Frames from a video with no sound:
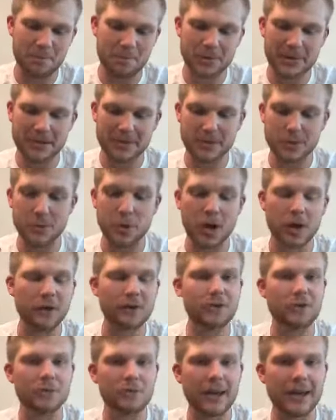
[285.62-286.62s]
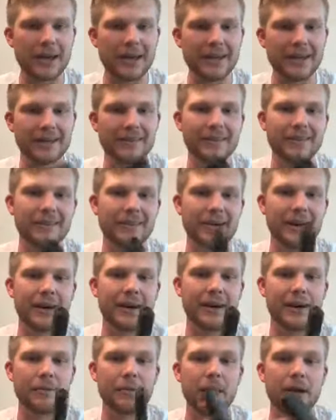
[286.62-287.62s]
They do also make
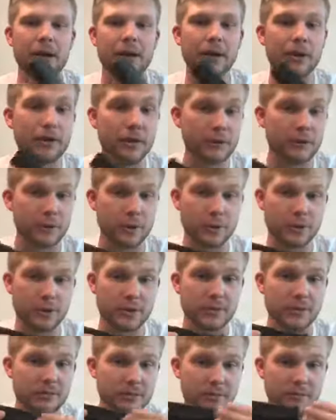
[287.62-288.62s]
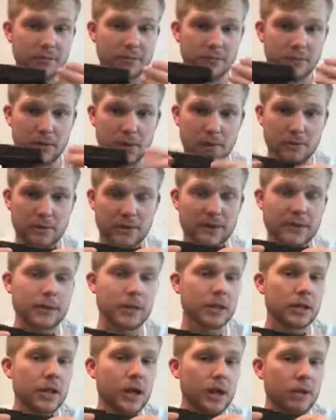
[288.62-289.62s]
another version of this,
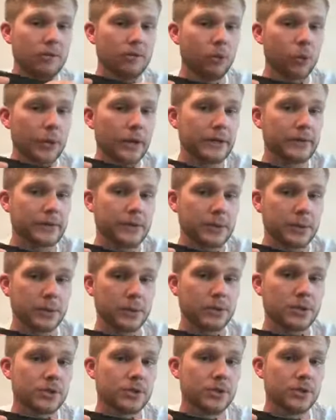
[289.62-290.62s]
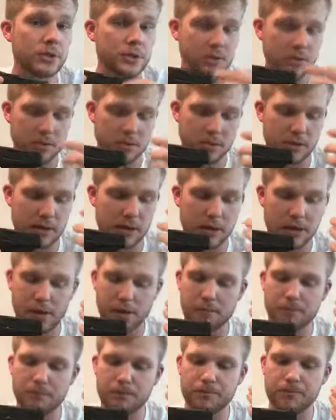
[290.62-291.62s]
the Glock 42, which is
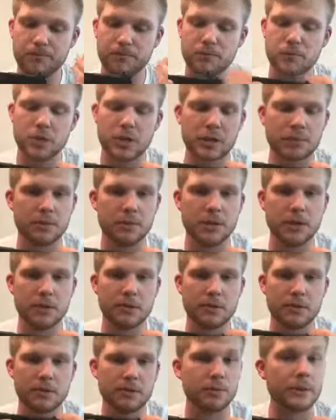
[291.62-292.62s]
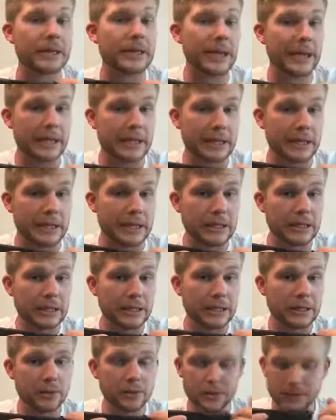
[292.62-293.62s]
chambered in 380,
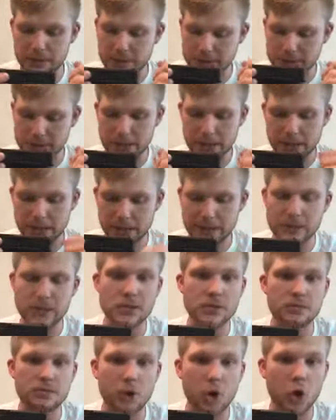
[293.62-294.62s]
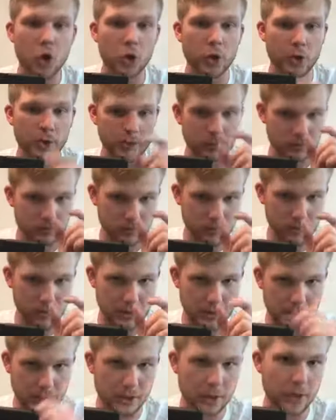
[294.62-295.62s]
which is a slightly smaller
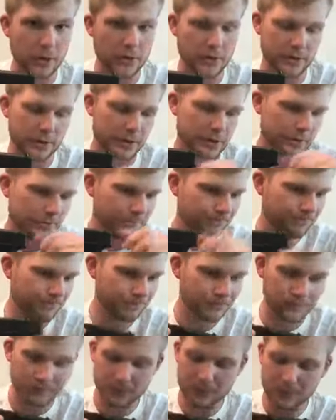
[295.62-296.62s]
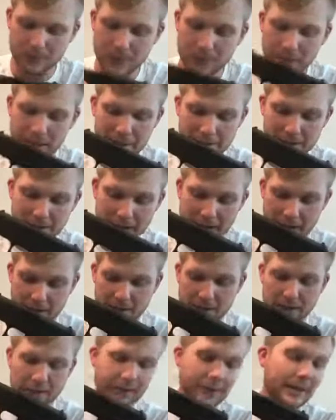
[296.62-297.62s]
cartridge. I actually have
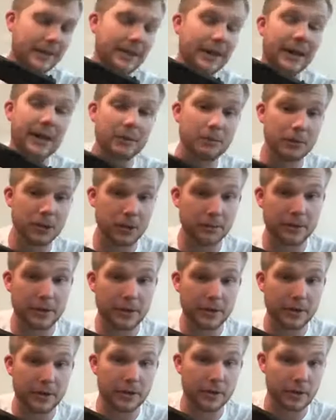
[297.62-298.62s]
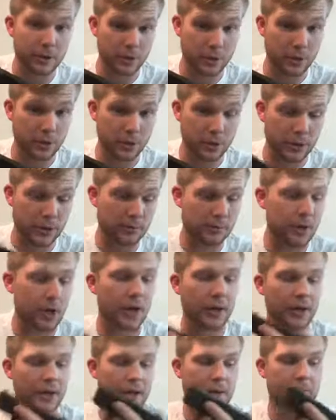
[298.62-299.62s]
a 9mm here to show you what I'm
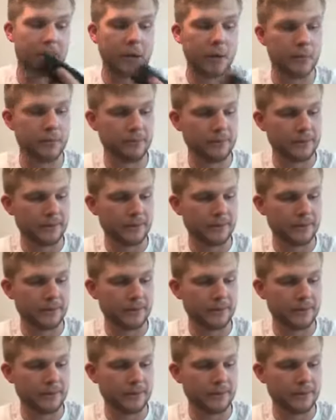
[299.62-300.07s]
talking about.